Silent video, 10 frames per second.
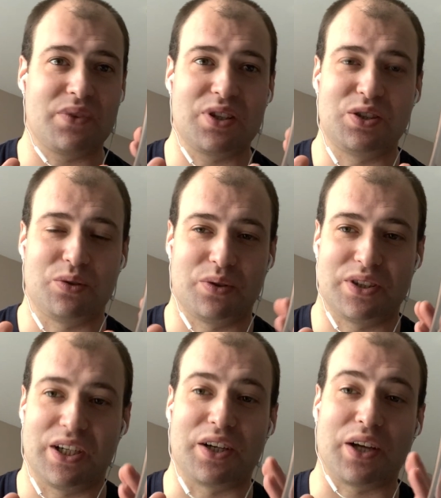tourists
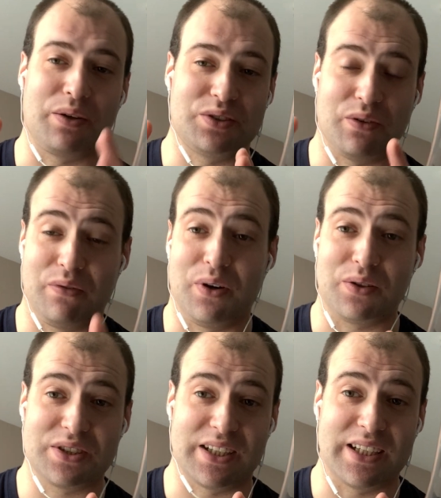are going to
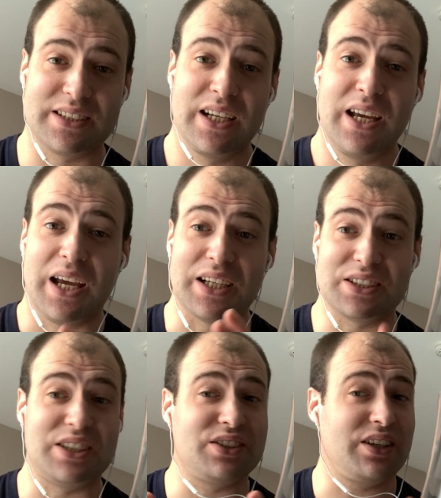flock to this. It's
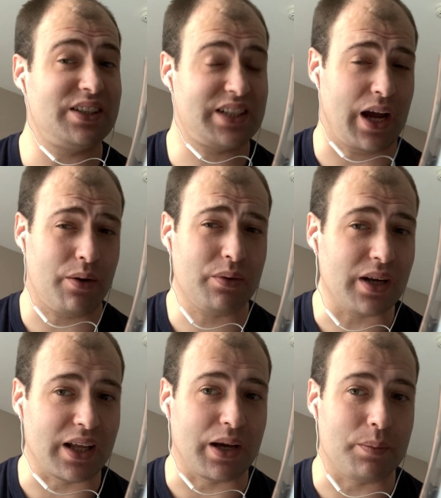designed
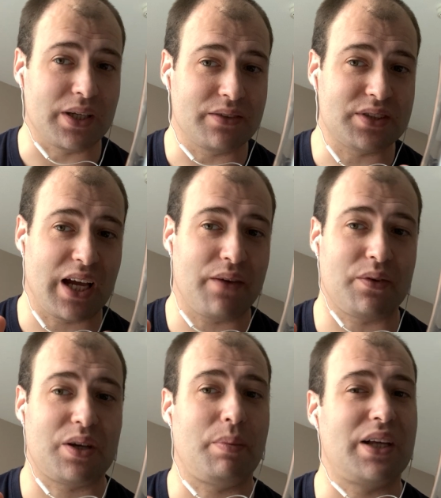currently, I believe, to have a
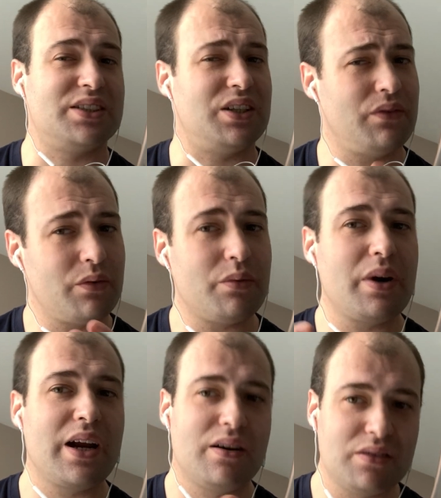capacity of
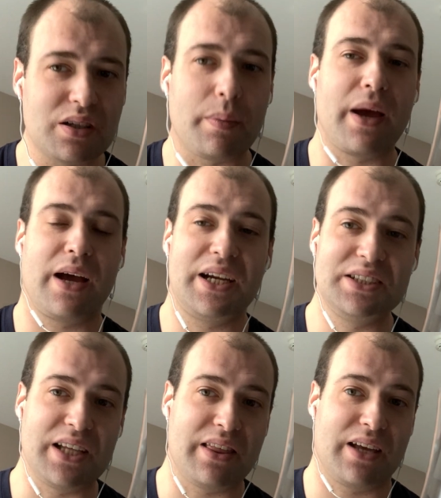around about
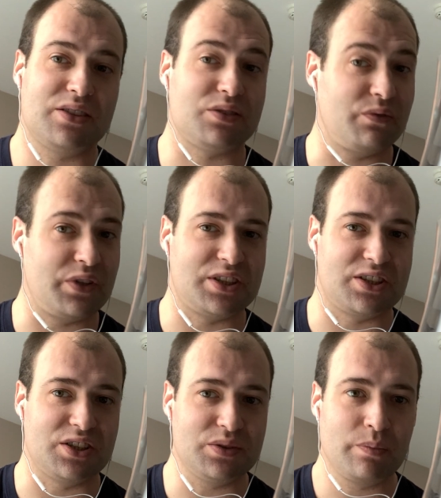80,000
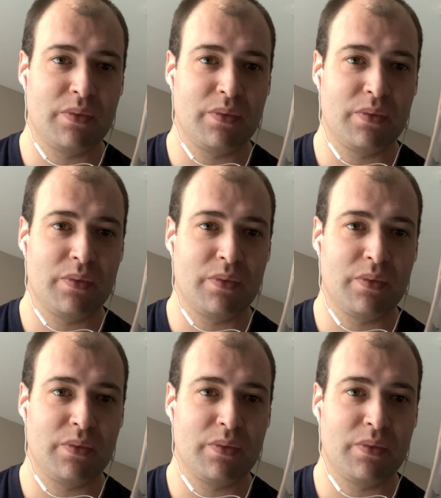visitors.